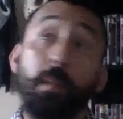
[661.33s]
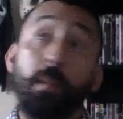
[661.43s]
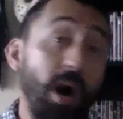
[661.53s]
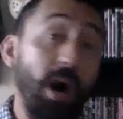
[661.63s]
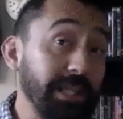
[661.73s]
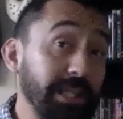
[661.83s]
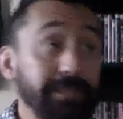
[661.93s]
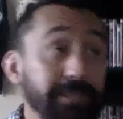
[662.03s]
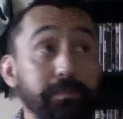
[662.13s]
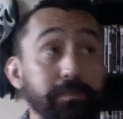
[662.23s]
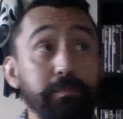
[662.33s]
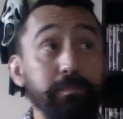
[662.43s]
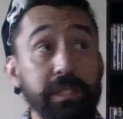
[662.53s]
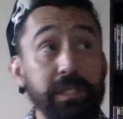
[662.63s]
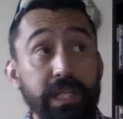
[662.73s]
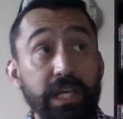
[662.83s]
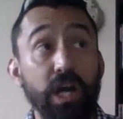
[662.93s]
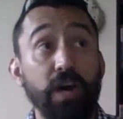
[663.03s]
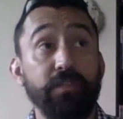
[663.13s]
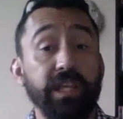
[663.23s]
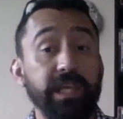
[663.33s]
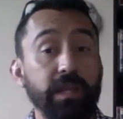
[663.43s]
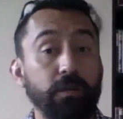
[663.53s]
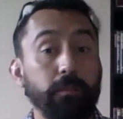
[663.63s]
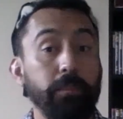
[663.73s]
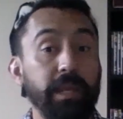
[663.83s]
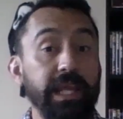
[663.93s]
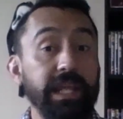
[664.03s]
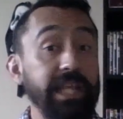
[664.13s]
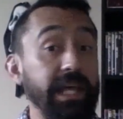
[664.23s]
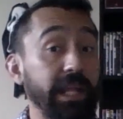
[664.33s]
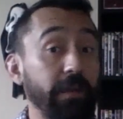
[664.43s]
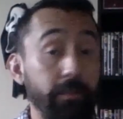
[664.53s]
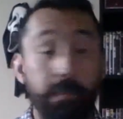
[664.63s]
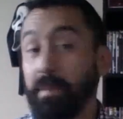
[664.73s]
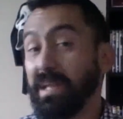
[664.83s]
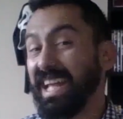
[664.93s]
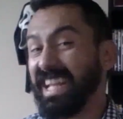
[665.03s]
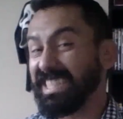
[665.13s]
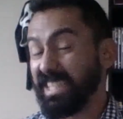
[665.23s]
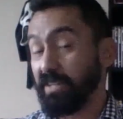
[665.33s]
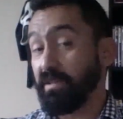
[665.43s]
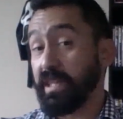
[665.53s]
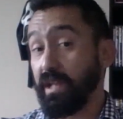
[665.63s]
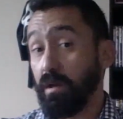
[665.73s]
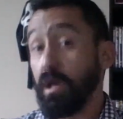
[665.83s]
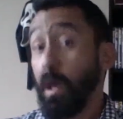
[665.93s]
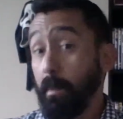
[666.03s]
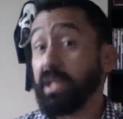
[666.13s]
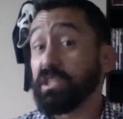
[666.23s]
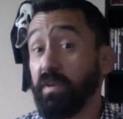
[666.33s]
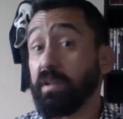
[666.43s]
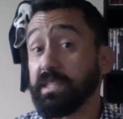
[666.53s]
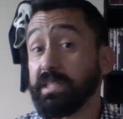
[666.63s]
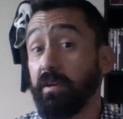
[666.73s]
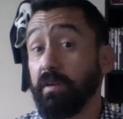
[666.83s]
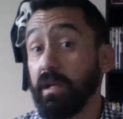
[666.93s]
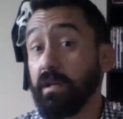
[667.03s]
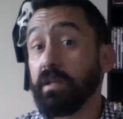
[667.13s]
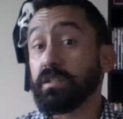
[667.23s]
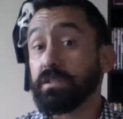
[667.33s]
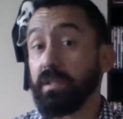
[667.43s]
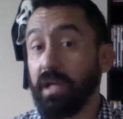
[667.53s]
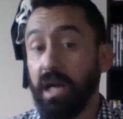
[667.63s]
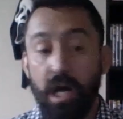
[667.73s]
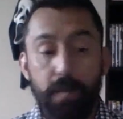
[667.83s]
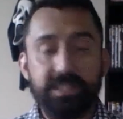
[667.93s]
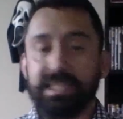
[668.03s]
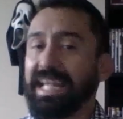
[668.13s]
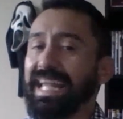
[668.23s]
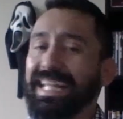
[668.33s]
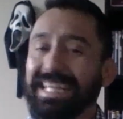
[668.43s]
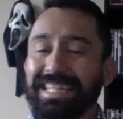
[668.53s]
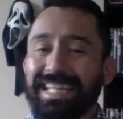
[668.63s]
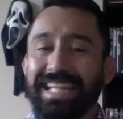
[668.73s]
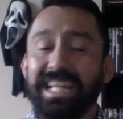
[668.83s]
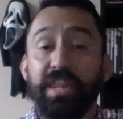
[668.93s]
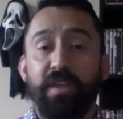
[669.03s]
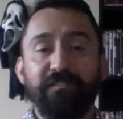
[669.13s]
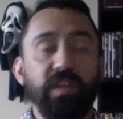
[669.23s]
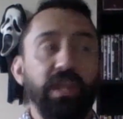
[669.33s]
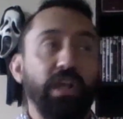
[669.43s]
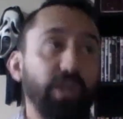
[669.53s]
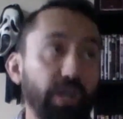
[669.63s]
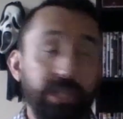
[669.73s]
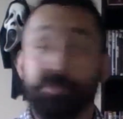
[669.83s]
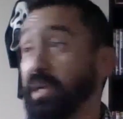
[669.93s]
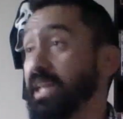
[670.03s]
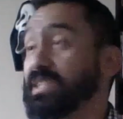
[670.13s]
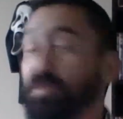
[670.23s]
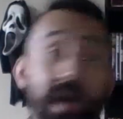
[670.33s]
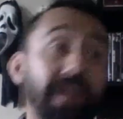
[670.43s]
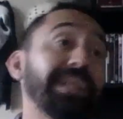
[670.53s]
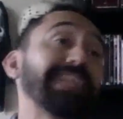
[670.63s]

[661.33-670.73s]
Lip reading: possibility of the killer being in that area. Maybe not necessarily there, but he's around this area. So the cops, they get a good lead. They're feeling good. Let's bring in SWAT. Let's